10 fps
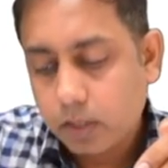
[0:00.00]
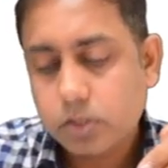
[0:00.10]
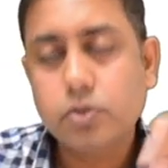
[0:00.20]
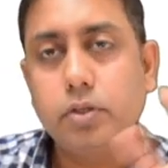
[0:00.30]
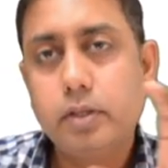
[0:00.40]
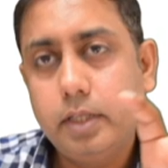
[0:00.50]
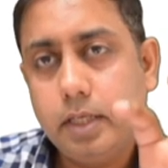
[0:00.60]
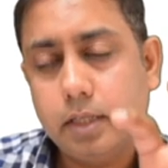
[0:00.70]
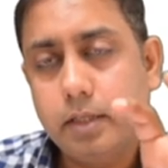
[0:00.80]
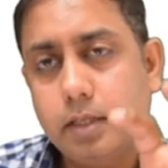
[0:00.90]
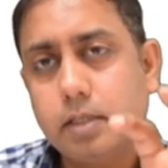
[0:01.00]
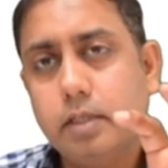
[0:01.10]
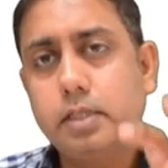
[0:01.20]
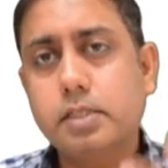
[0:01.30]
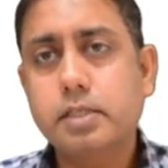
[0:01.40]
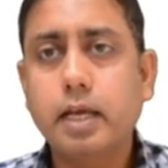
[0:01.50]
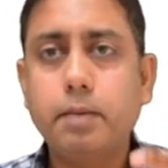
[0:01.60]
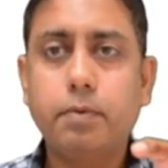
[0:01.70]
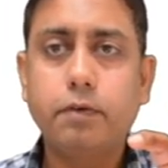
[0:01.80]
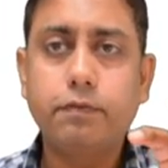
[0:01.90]
So this
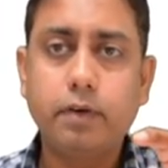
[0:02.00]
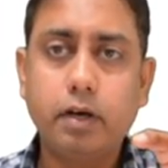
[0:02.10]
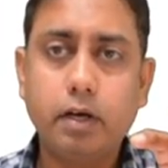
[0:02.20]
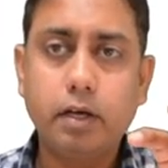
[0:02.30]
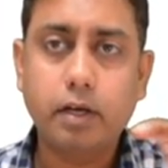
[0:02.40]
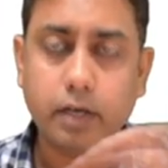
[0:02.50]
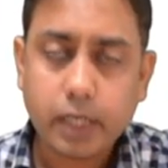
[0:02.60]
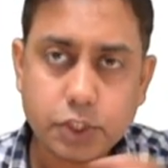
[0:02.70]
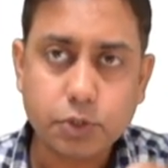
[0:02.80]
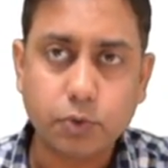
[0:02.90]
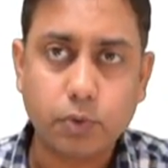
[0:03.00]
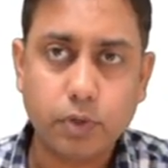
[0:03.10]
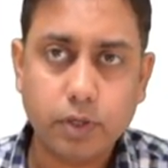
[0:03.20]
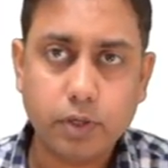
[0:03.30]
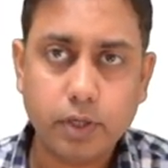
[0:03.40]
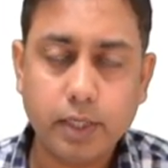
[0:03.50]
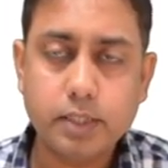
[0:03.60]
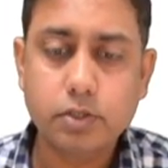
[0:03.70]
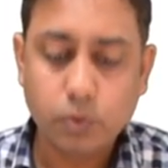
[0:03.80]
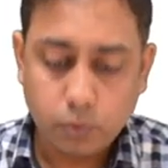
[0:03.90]
type of ratio
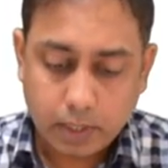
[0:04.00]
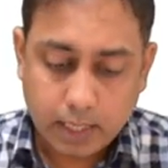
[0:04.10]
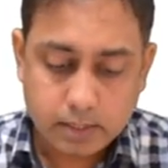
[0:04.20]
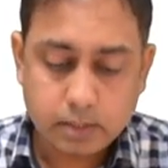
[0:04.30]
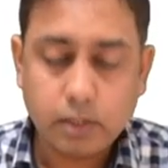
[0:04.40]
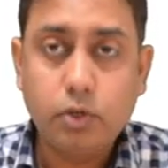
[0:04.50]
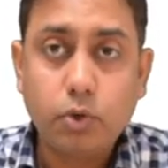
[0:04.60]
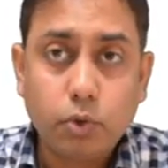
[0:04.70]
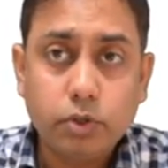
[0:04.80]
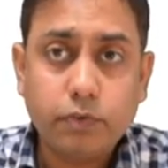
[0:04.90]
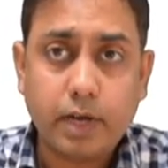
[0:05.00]
is known as the growth